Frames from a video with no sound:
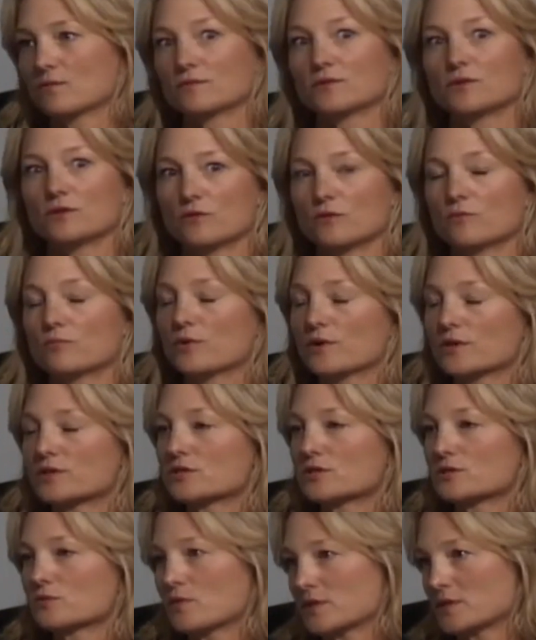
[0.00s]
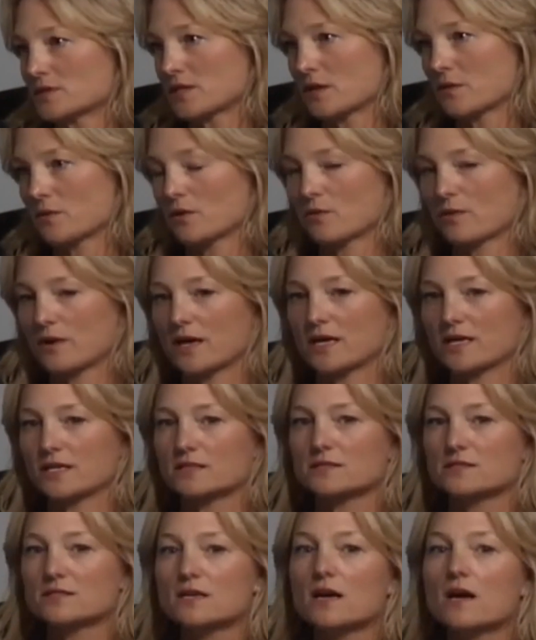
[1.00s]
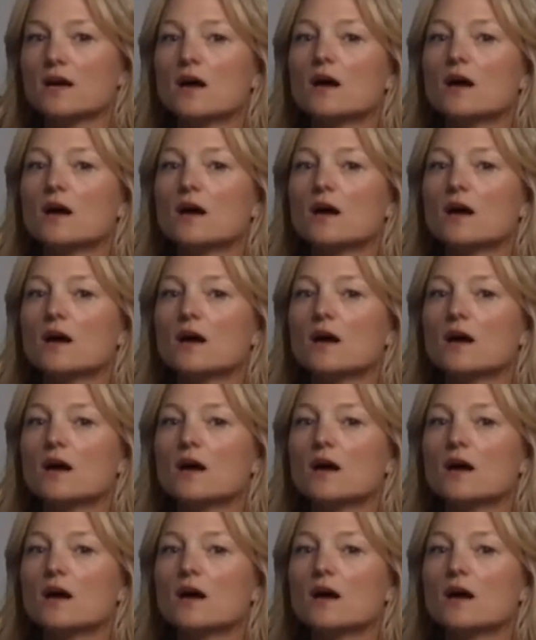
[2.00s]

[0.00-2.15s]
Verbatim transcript: you know, the bridges once they were raised.